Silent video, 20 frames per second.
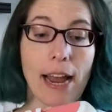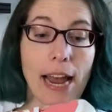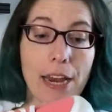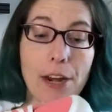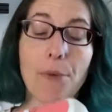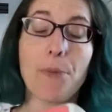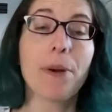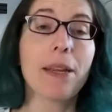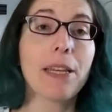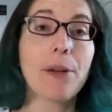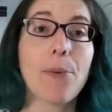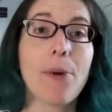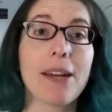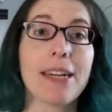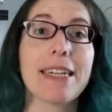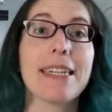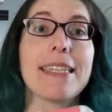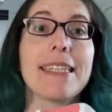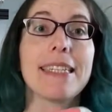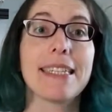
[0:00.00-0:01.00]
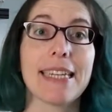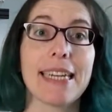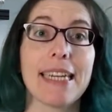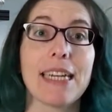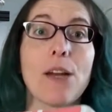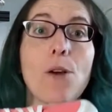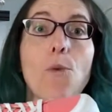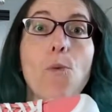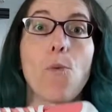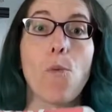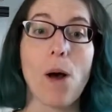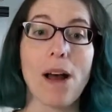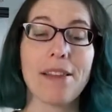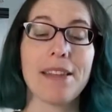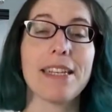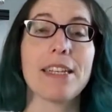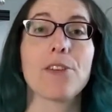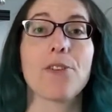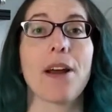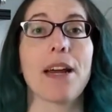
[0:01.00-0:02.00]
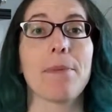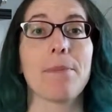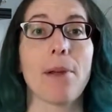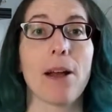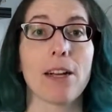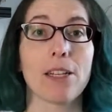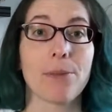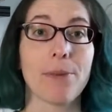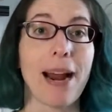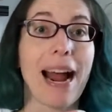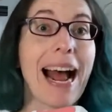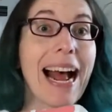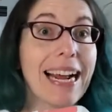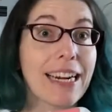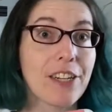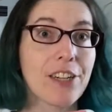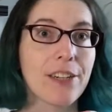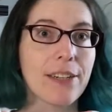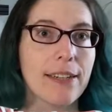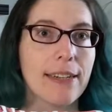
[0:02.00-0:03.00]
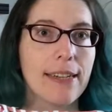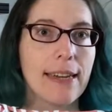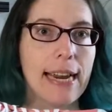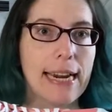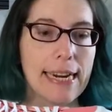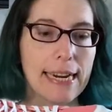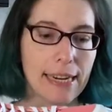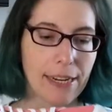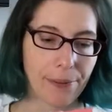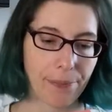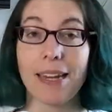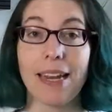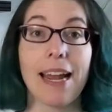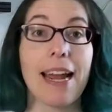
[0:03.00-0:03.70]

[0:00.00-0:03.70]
and I really wanted to see what these grind blocks were actually like.